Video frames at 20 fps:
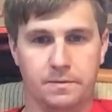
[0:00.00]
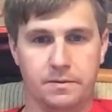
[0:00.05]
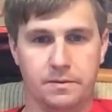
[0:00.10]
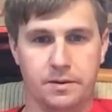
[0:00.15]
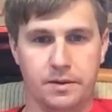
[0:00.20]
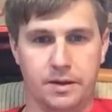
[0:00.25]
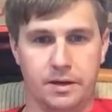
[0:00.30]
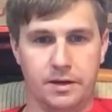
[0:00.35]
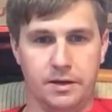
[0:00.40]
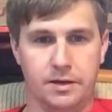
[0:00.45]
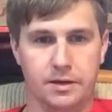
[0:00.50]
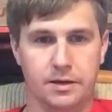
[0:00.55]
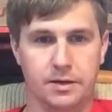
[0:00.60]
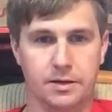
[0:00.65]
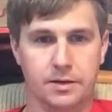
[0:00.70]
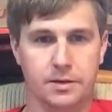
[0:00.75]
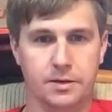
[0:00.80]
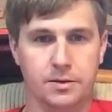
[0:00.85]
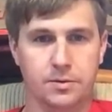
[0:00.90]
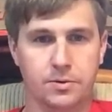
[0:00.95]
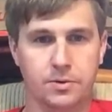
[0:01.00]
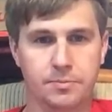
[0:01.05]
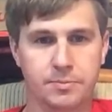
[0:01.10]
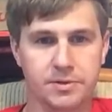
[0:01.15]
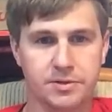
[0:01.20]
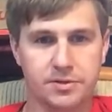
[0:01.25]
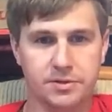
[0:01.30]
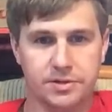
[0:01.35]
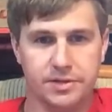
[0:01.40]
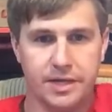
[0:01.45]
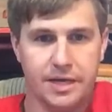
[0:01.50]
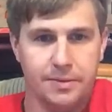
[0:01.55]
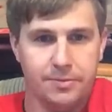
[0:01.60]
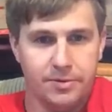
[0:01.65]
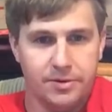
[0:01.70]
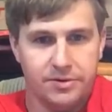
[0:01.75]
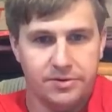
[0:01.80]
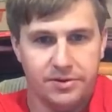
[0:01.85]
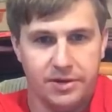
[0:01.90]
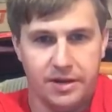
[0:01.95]
Yeah. What did Mr.
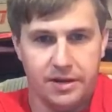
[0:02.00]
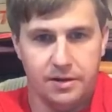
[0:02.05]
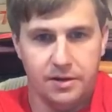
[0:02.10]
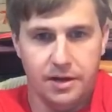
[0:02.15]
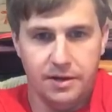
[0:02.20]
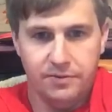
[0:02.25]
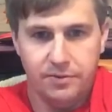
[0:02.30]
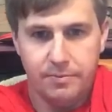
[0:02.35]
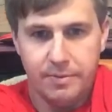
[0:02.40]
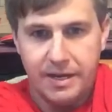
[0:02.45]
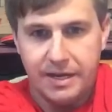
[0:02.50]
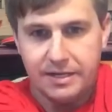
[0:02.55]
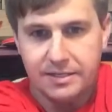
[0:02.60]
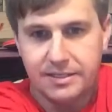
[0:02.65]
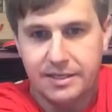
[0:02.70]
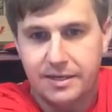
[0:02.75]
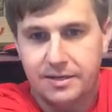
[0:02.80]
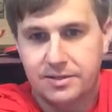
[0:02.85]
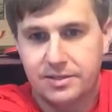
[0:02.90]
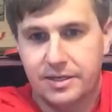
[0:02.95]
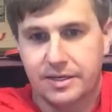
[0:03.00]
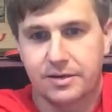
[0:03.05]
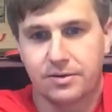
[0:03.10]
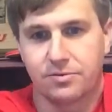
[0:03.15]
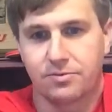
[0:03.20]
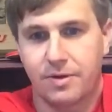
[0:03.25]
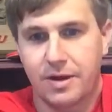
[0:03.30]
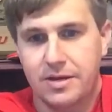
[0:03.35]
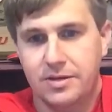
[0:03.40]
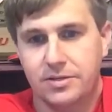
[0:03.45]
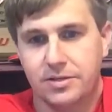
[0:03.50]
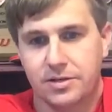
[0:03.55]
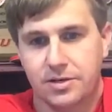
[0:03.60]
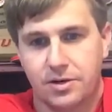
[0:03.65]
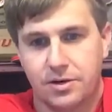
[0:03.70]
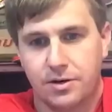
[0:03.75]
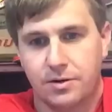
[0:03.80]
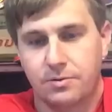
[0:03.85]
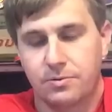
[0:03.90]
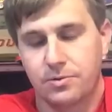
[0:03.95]
Talbert say? I love the Mac sounds like a race
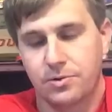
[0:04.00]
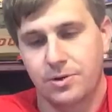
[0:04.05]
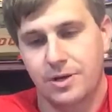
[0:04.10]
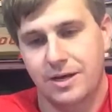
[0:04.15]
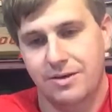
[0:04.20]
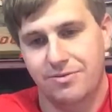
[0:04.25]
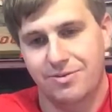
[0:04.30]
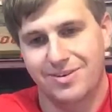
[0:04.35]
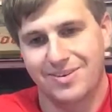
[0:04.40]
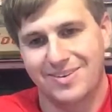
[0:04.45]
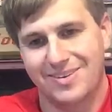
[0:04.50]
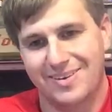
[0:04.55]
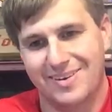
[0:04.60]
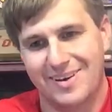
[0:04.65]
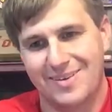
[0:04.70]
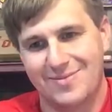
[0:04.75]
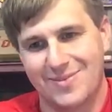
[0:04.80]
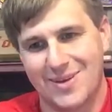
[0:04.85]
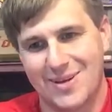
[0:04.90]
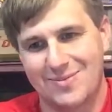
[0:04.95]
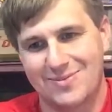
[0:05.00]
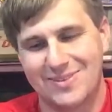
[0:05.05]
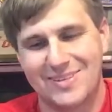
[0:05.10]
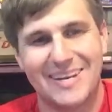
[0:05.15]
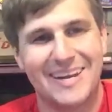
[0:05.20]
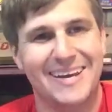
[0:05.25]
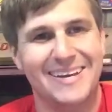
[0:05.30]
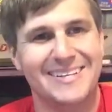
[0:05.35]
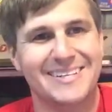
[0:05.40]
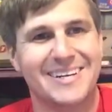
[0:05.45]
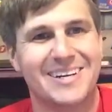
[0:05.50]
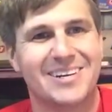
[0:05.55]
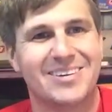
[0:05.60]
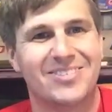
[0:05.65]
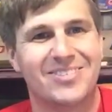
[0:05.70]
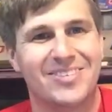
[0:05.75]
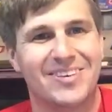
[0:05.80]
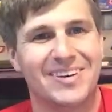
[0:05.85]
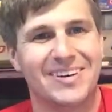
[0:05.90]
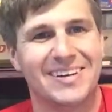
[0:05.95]
car when you have it on time lapse. Yeah, that's kind
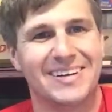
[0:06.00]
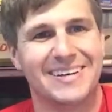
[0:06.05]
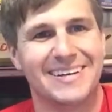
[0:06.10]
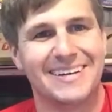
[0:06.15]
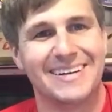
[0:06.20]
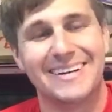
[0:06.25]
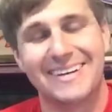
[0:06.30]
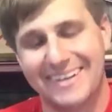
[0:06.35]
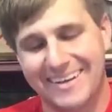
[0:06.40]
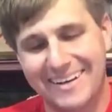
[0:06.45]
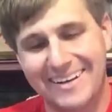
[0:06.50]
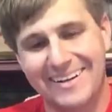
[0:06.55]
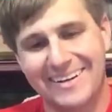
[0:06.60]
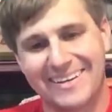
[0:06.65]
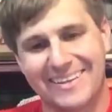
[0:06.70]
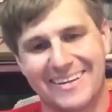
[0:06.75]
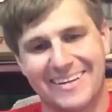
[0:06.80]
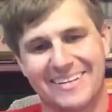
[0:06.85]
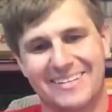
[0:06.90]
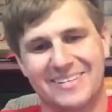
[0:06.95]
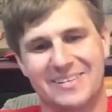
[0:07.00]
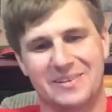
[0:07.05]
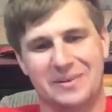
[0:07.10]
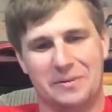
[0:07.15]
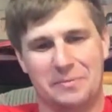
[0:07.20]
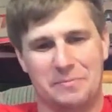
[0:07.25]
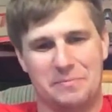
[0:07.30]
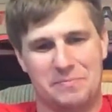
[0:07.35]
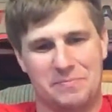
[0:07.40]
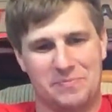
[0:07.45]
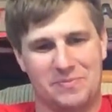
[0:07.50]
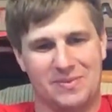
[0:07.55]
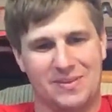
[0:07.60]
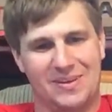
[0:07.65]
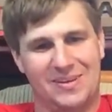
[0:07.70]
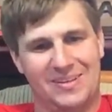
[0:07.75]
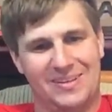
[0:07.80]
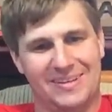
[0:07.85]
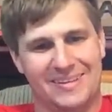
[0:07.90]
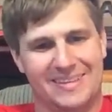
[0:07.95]
of fun, isn't it? I like that too.
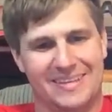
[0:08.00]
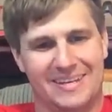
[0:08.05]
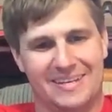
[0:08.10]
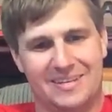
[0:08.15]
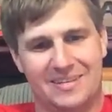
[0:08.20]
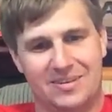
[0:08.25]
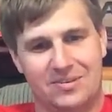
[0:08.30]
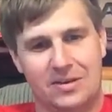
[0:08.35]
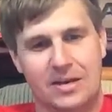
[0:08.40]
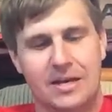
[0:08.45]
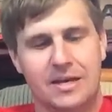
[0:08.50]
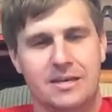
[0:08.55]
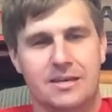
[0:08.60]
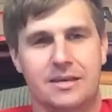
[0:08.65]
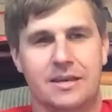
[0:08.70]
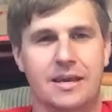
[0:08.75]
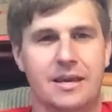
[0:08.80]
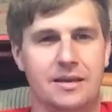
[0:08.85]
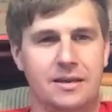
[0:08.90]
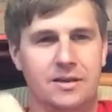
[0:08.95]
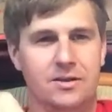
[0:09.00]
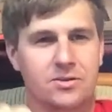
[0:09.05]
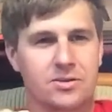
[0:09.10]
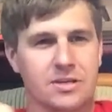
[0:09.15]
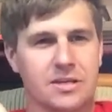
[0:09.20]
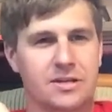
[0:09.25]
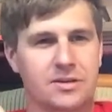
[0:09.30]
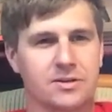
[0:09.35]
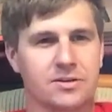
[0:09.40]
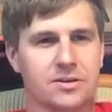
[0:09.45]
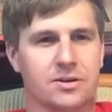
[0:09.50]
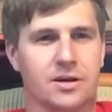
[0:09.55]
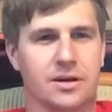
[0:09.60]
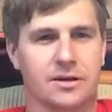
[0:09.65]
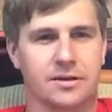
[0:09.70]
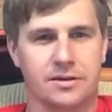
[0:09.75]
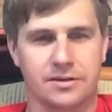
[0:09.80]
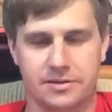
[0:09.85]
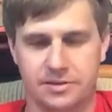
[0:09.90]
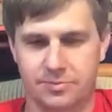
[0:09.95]
You can't hear the gear
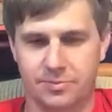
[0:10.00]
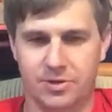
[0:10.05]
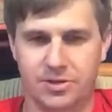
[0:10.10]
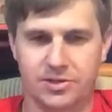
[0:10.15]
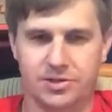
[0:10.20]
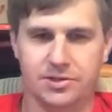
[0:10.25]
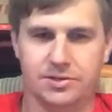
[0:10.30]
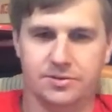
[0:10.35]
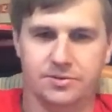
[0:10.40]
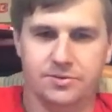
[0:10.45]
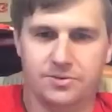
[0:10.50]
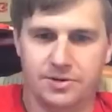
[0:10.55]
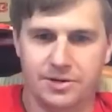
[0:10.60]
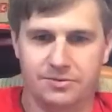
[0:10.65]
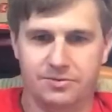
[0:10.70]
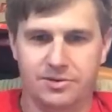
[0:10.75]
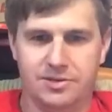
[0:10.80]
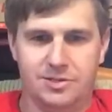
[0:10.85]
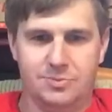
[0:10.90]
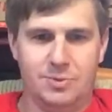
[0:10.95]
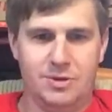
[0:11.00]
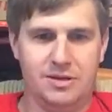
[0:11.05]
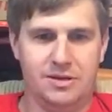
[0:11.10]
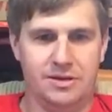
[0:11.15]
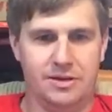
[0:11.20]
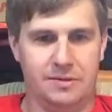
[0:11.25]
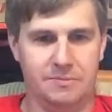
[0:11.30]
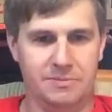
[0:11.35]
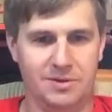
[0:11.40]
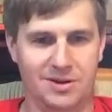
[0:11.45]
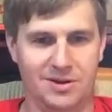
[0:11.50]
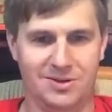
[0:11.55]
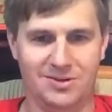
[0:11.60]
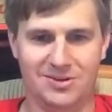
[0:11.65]
grinding as much whenever you speed it up,